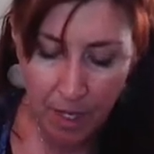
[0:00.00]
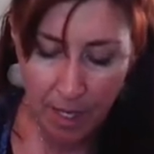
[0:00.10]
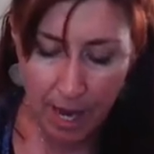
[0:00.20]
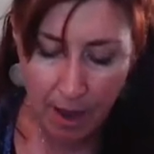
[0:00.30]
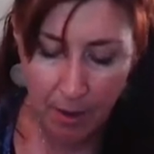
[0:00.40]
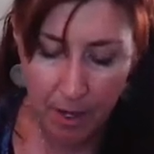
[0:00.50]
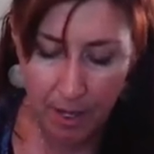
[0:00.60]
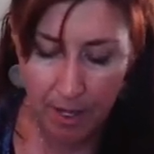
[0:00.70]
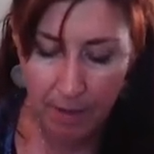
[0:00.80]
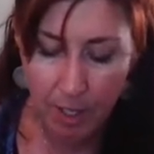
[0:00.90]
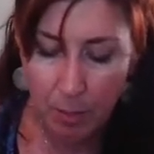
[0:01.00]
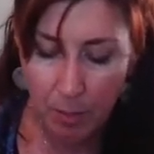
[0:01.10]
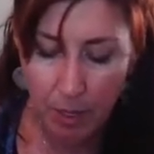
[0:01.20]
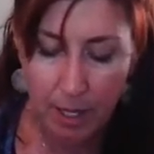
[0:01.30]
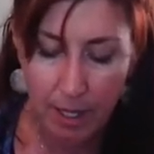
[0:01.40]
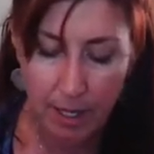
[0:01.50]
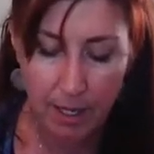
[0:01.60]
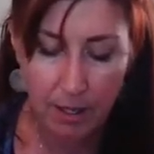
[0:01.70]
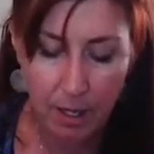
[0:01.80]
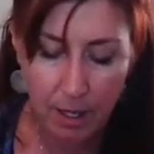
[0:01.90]
Now, at this point it
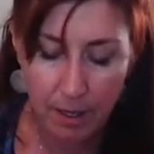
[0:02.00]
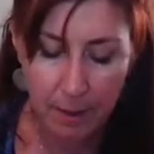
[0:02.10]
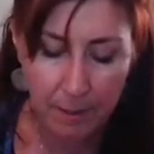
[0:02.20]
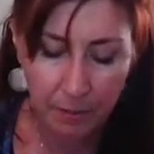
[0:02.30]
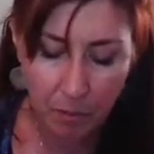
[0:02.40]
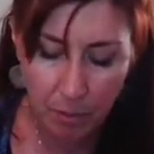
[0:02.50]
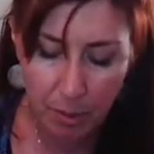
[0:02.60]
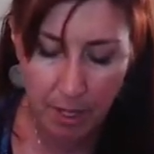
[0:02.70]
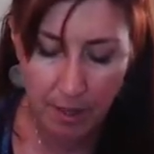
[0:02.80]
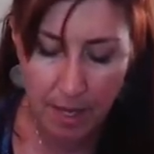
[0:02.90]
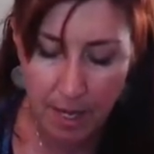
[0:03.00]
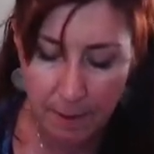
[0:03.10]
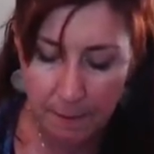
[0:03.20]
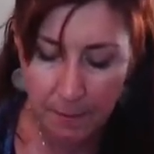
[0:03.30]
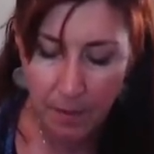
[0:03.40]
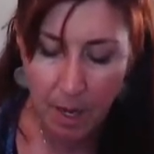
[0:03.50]
is pretty thin,